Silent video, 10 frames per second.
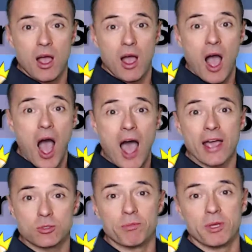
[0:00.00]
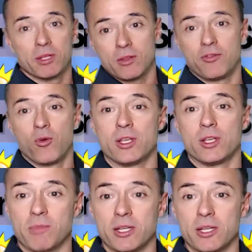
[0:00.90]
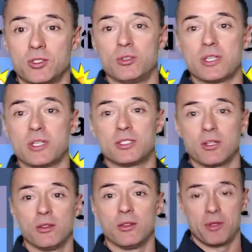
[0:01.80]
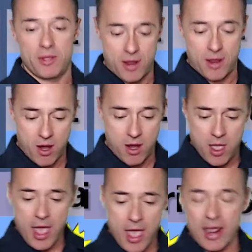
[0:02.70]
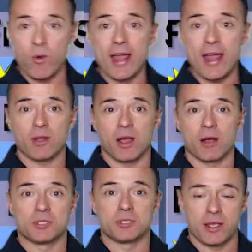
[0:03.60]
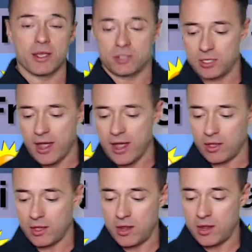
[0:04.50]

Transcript: highs will be in the 40s, and by Tuesday, still a nip in the air. And I went out um, today to Dunellen,